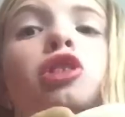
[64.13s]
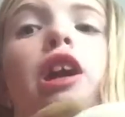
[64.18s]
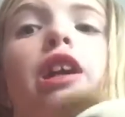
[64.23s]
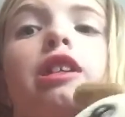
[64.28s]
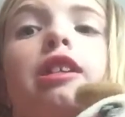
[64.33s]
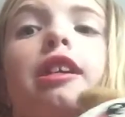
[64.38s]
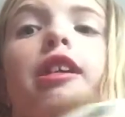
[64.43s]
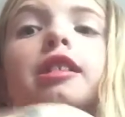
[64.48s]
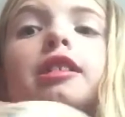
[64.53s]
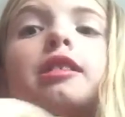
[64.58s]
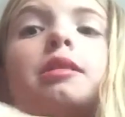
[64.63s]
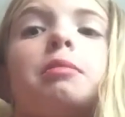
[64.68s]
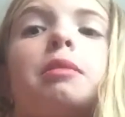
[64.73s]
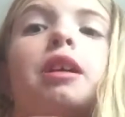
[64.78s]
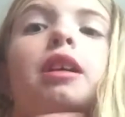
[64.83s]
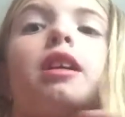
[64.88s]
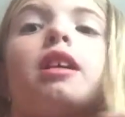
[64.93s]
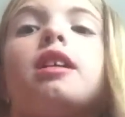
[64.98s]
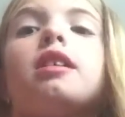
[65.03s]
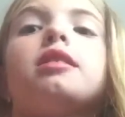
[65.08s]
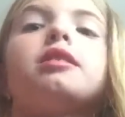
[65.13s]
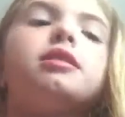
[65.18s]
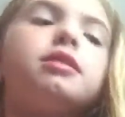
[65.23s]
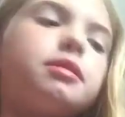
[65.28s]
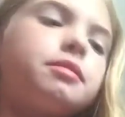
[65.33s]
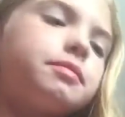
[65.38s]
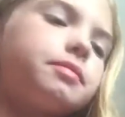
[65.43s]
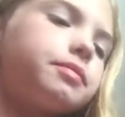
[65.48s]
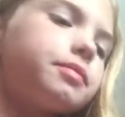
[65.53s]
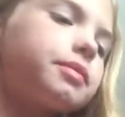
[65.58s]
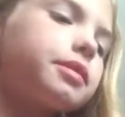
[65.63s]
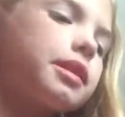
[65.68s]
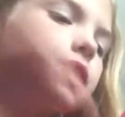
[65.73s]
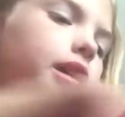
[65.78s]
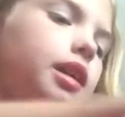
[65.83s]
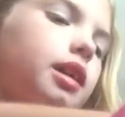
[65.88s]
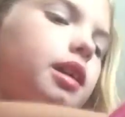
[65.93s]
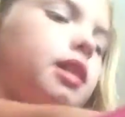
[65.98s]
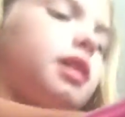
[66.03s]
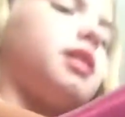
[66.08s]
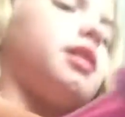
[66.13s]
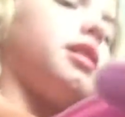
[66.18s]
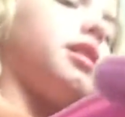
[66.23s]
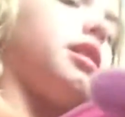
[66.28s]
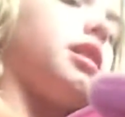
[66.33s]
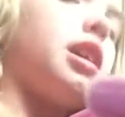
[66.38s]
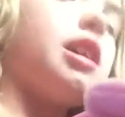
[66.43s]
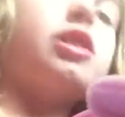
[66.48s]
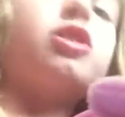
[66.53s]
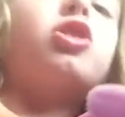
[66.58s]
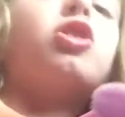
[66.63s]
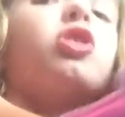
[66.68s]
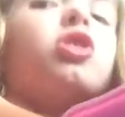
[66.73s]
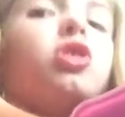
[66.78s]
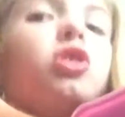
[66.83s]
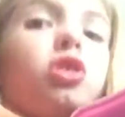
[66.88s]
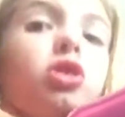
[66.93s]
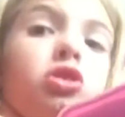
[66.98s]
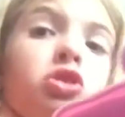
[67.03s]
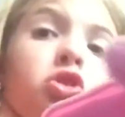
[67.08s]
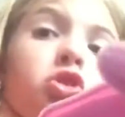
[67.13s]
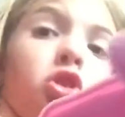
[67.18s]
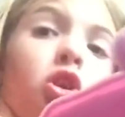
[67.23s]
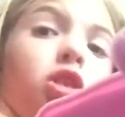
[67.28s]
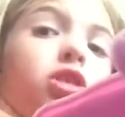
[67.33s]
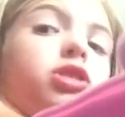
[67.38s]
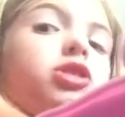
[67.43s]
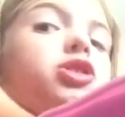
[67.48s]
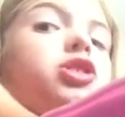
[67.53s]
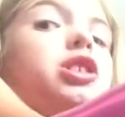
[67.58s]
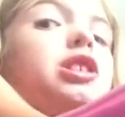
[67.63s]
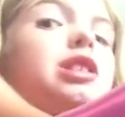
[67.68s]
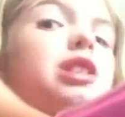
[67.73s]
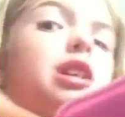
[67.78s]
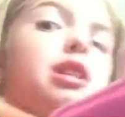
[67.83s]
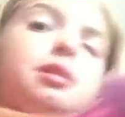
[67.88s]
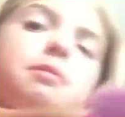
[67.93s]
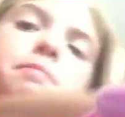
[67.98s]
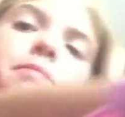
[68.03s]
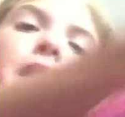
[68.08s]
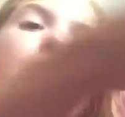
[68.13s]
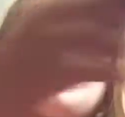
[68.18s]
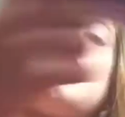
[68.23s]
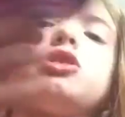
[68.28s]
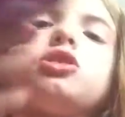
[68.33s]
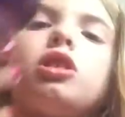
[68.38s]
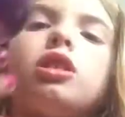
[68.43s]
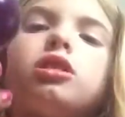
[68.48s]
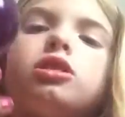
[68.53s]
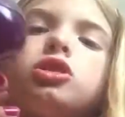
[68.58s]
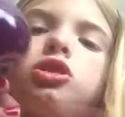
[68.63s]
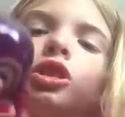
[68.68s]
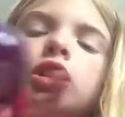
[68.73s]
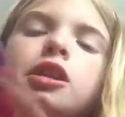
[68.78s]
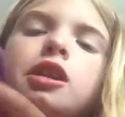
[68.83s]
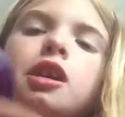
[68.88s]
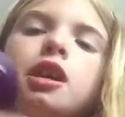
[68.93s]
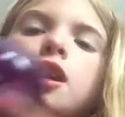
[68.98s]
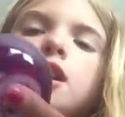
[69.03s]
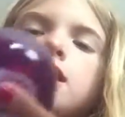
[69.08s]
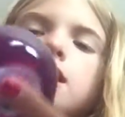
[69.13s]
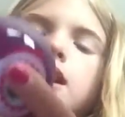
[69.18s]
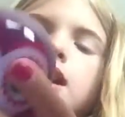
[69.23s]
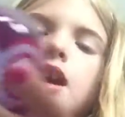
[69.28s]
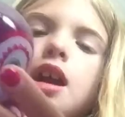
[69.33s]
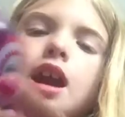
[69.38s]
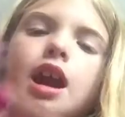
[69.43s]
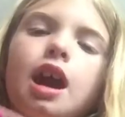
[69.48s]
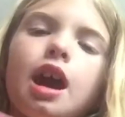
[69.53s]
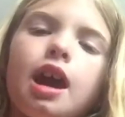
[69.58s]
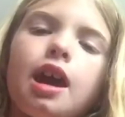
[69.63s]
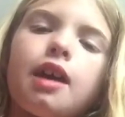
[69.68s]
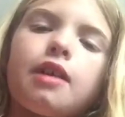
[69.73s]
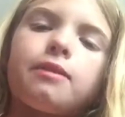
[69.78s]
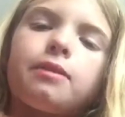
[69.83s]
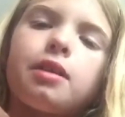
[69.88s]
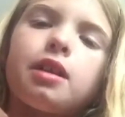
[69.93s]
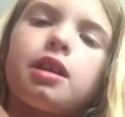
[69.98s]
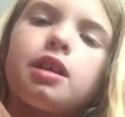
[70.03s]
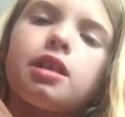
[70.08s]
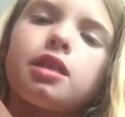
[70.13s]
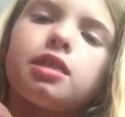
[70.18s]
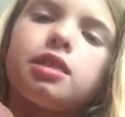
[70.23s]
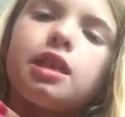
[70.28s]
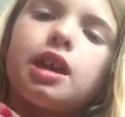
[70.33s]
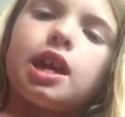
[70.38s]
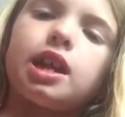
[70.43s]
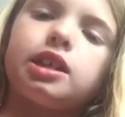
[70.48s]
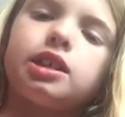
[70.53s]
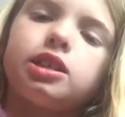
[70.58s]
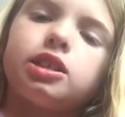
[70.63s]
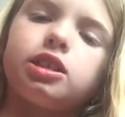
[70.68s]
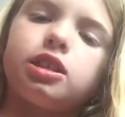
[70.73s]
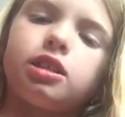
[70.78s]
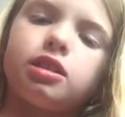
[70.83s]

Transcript: you guys could smell it. It's a good dog treat, not a bad dog treat. And then I have this